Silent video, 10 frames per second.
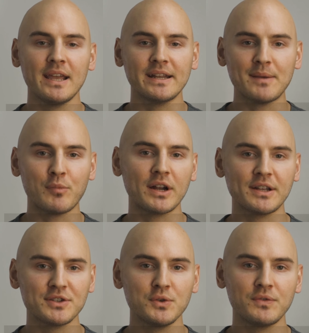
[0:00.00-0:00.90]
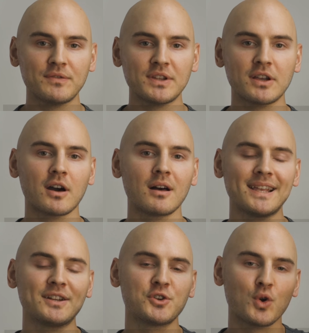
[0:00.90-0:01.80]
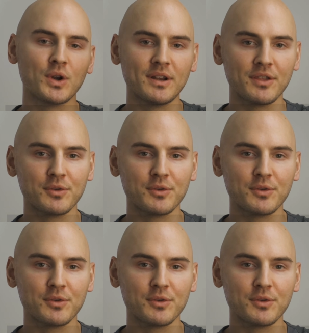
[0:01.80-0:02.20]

and I bought a 250 call and shorted a